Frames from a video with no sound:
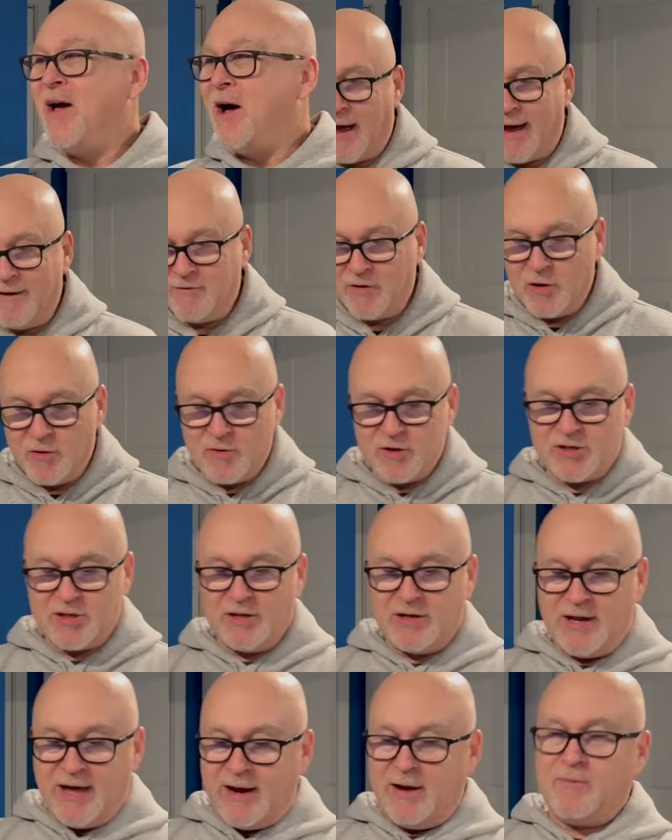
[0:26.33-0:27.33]
I've used the
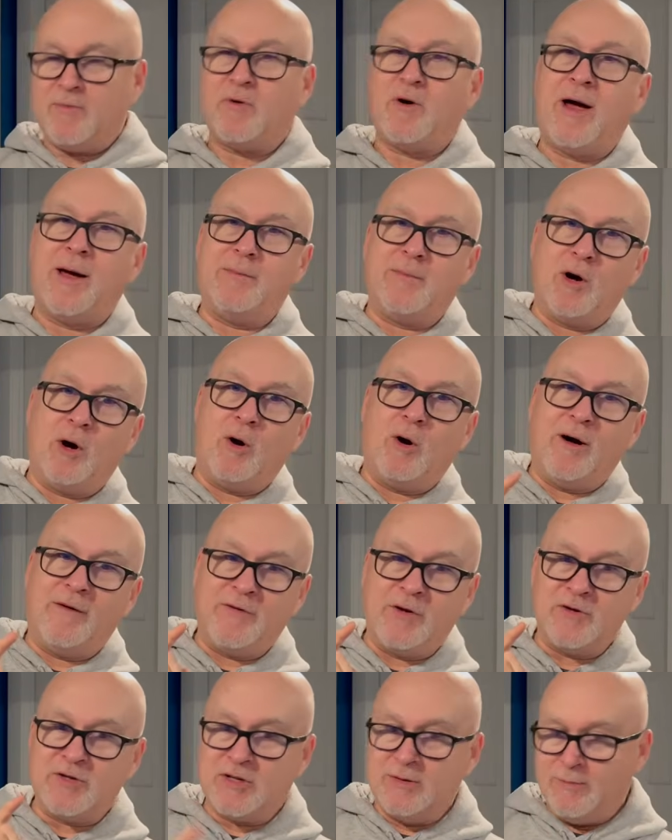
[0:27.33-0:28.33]
Denon Prime Go, I've
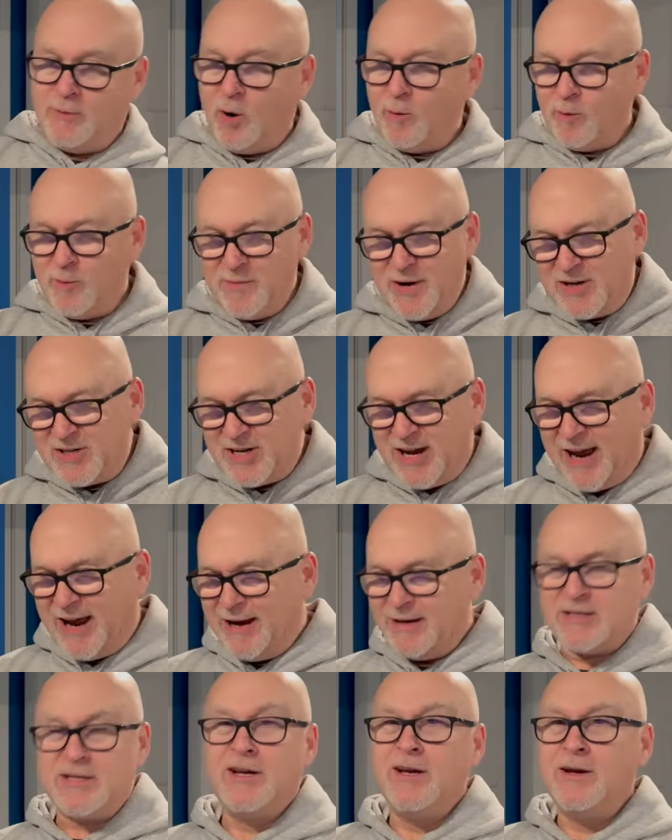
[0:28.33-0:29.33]
used the Mobile Mix
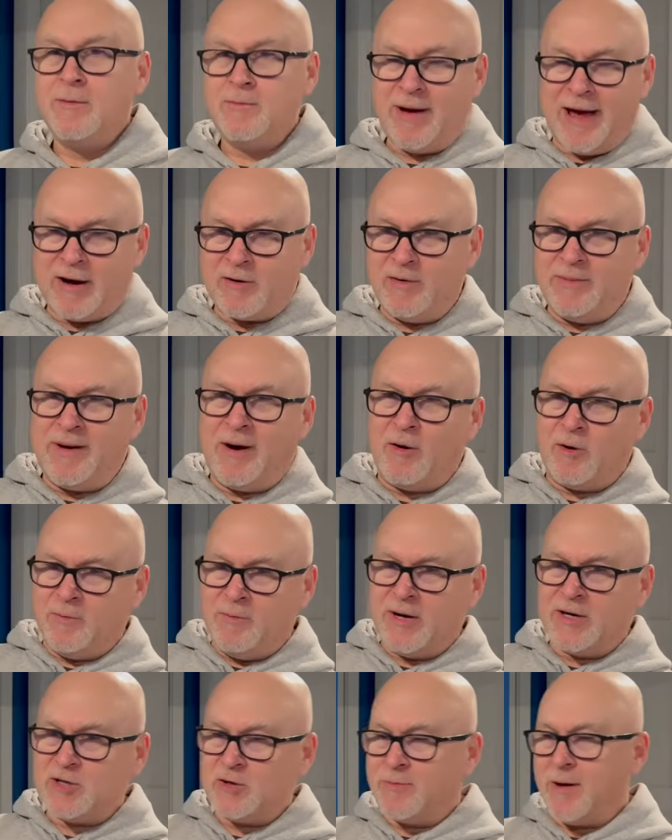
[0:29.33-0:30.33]
8 battery powered
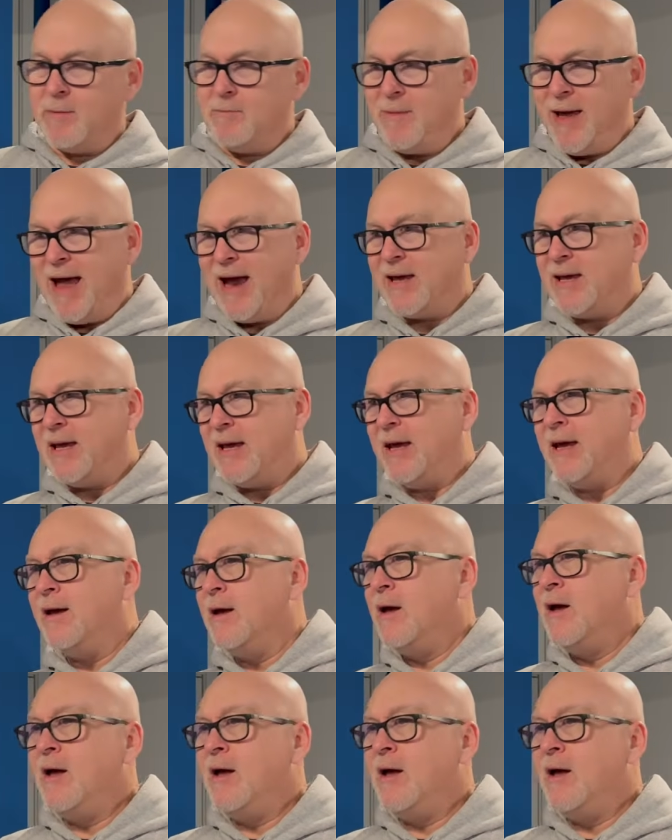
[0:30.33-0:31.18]
mixer by Mackie.